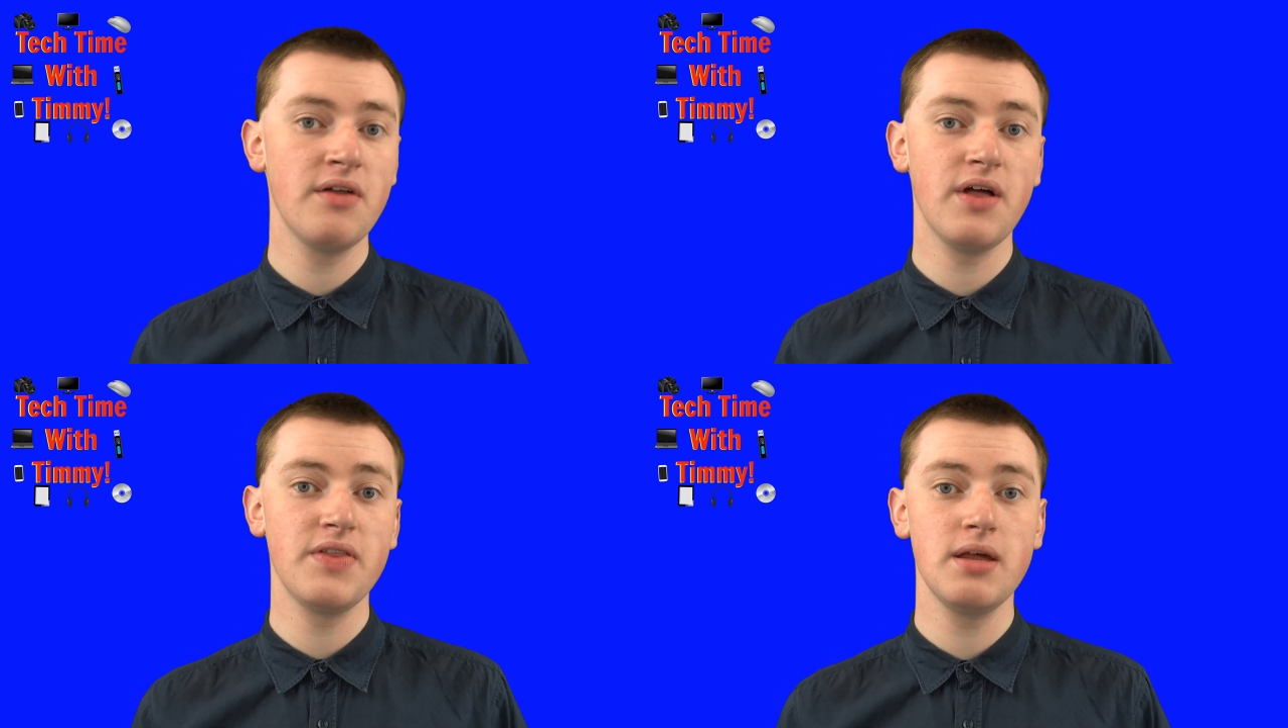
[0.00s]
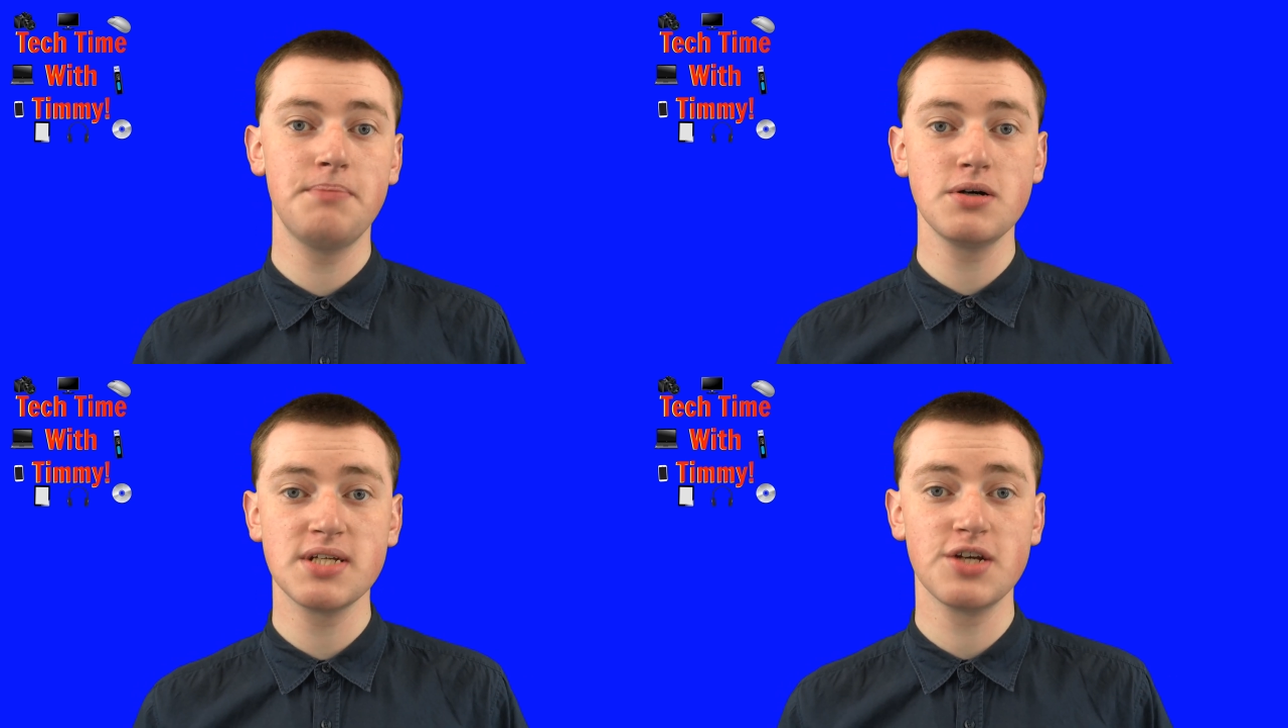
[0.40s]
then the
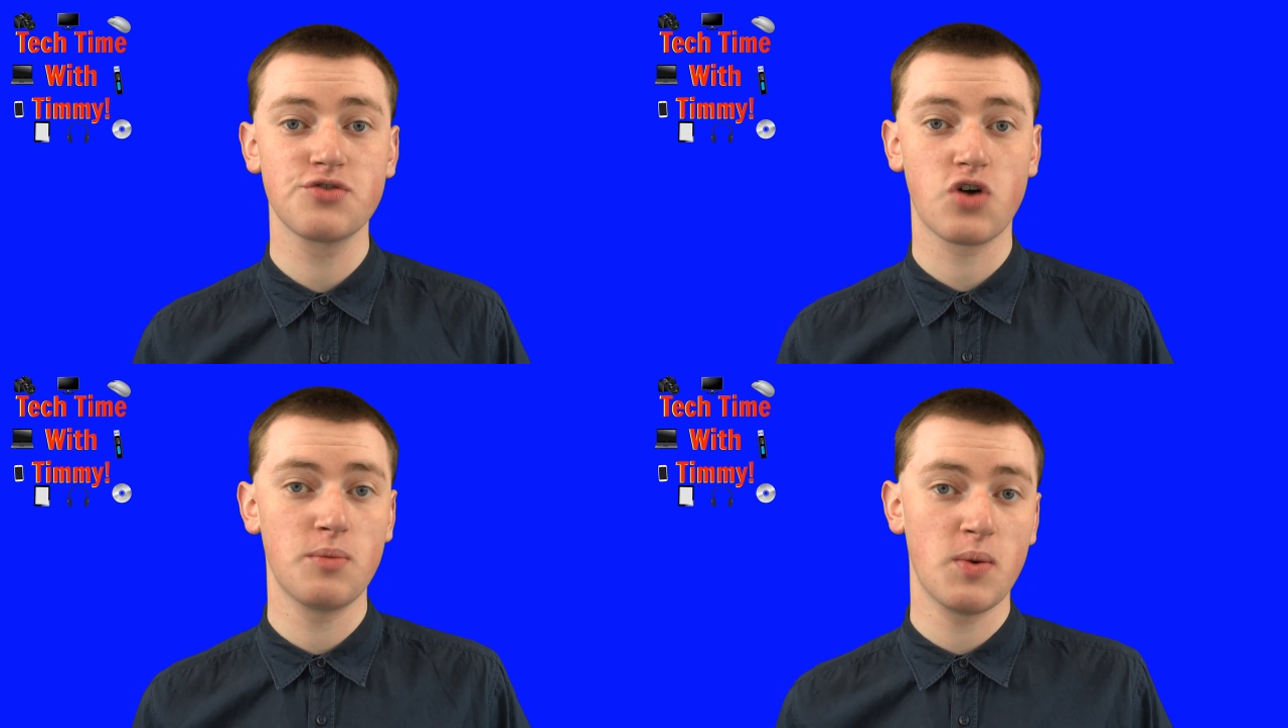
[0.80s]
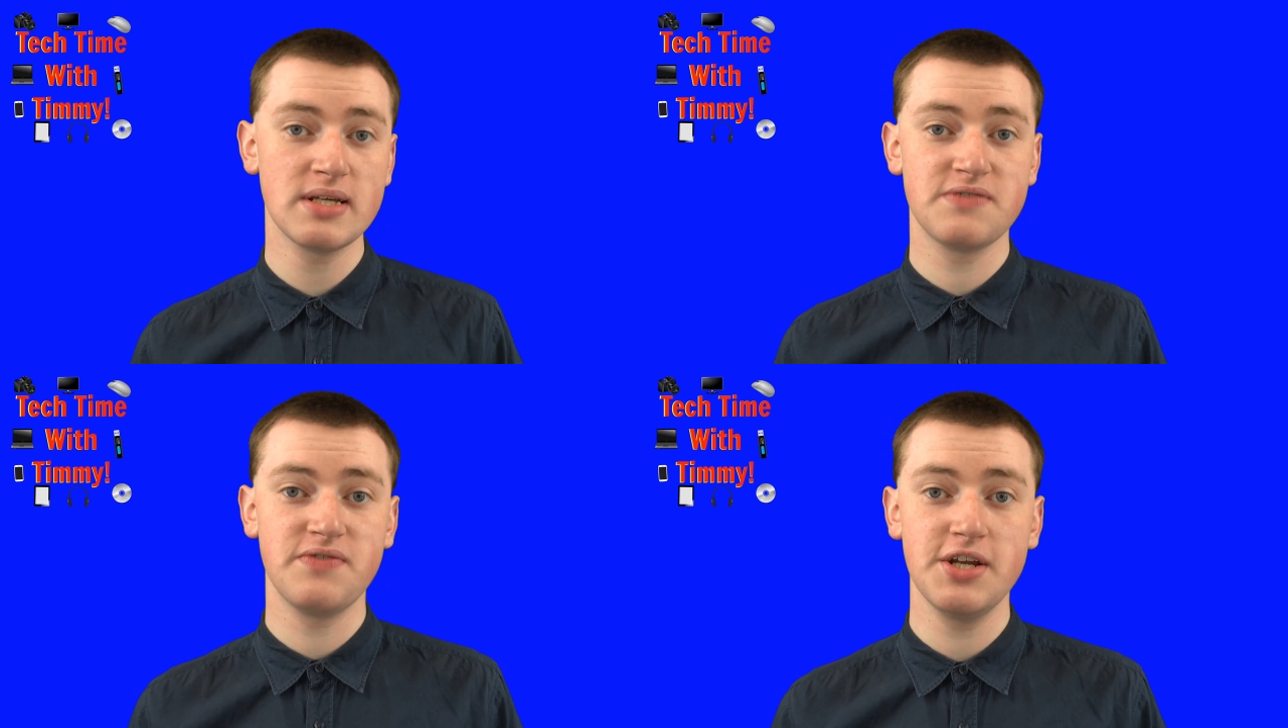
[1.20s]
built-in Chrome
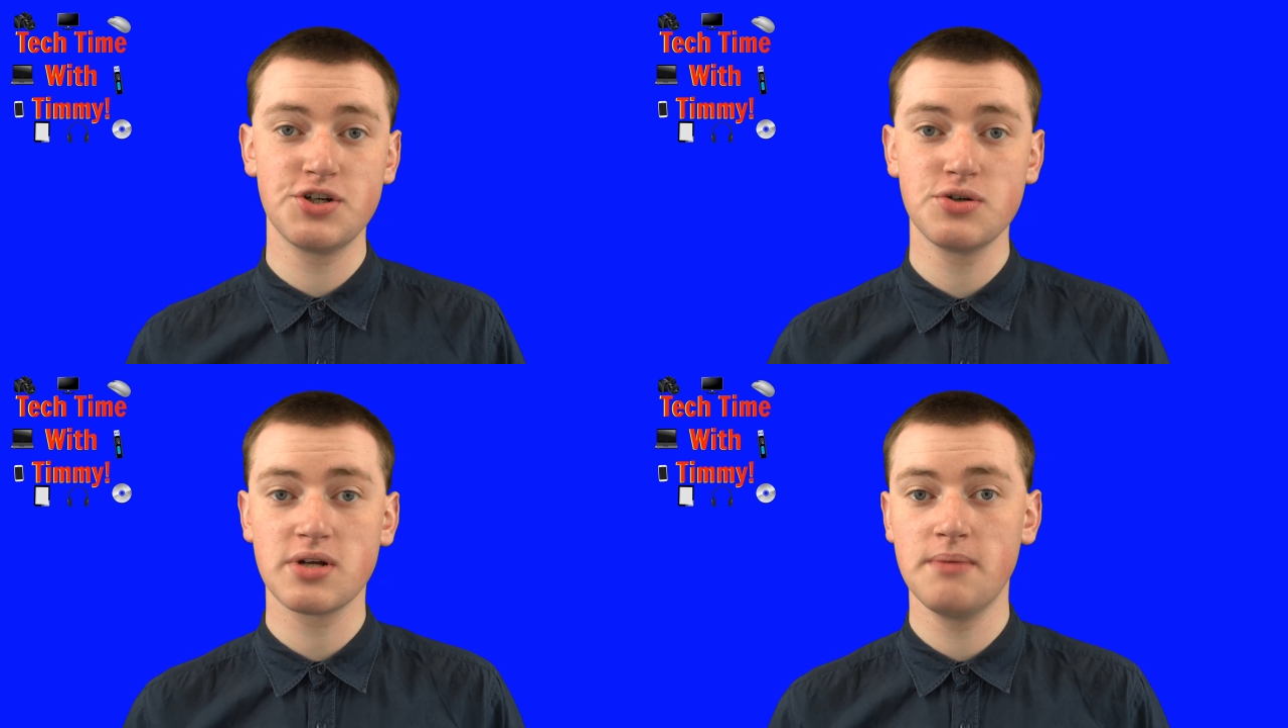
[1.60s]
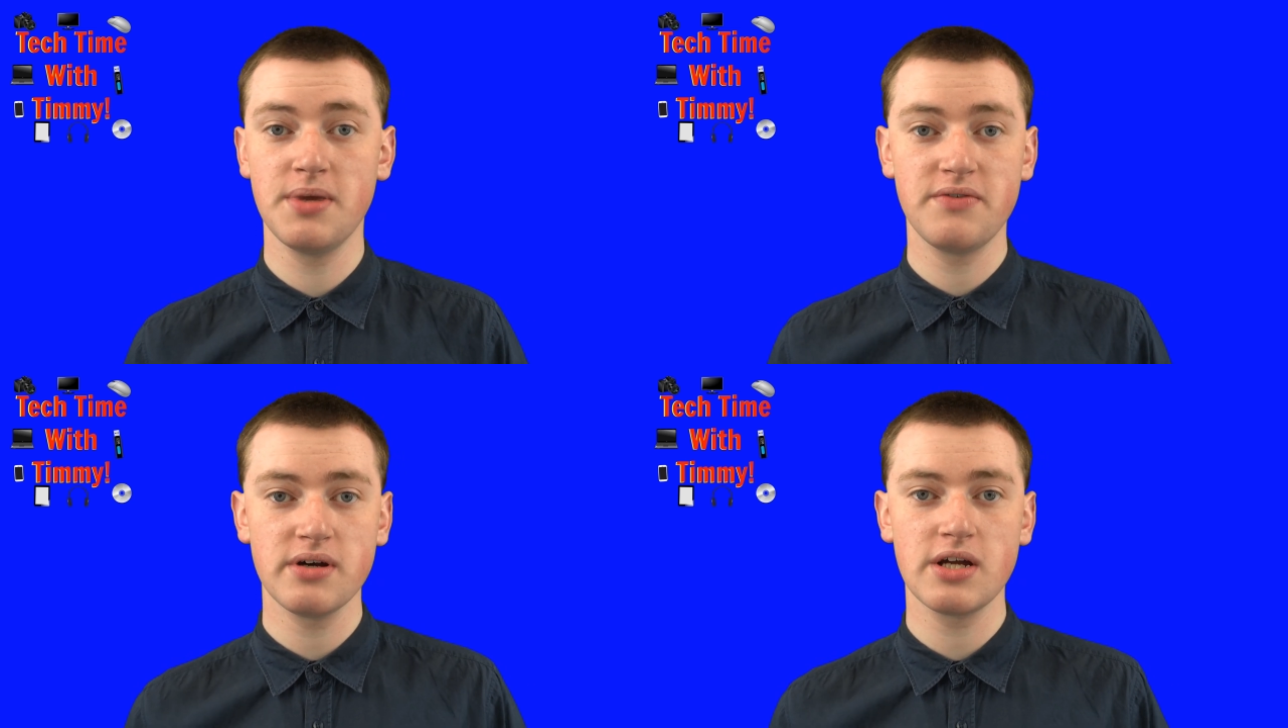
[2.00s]
OS feature can
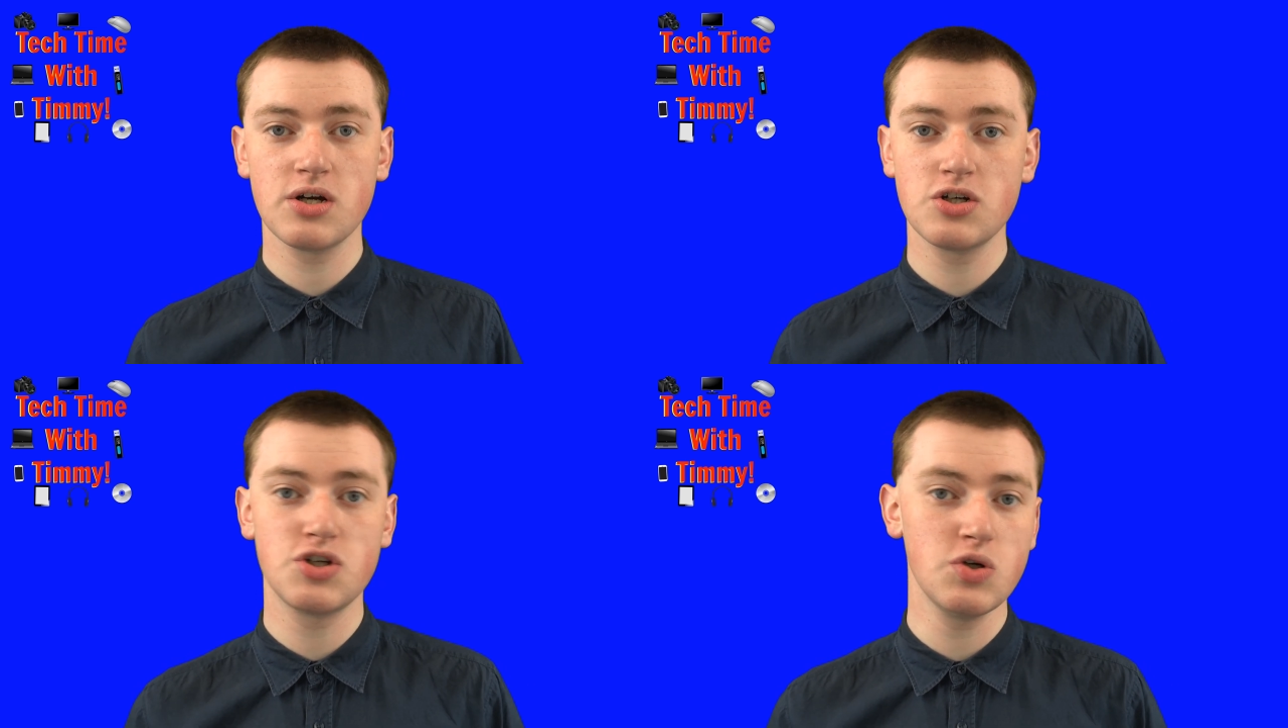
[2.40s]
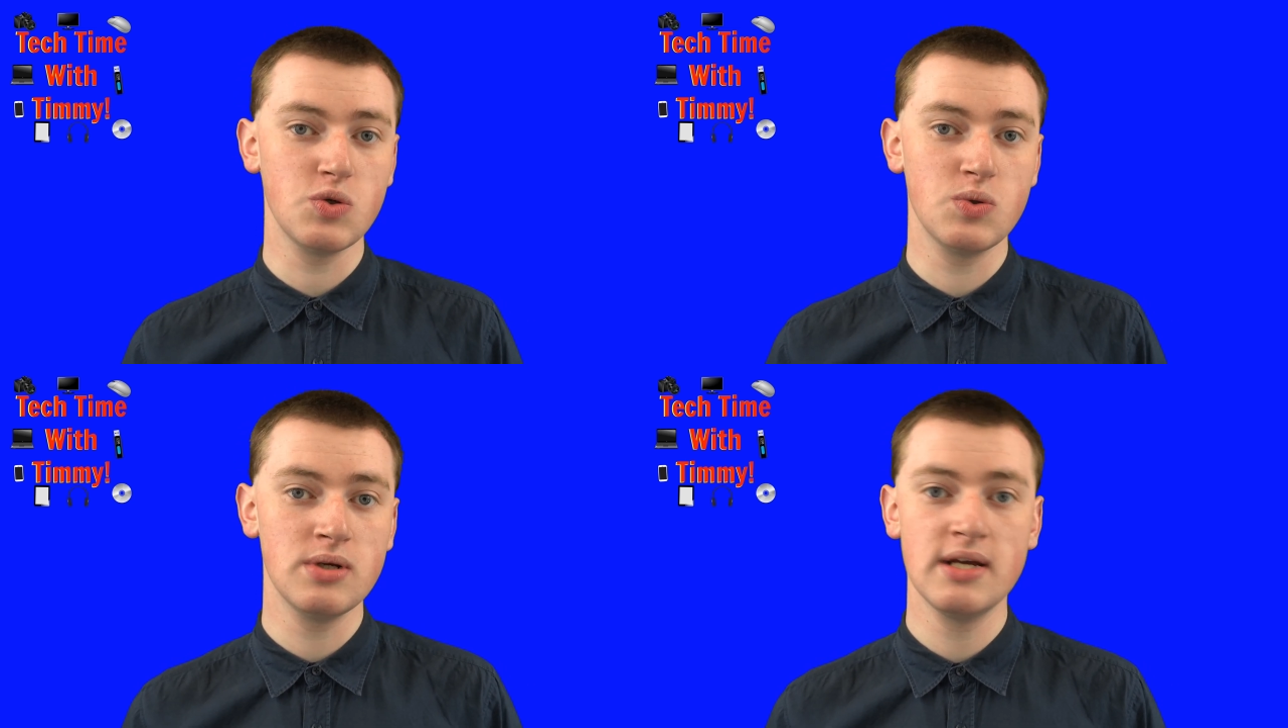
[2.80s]
be really good too.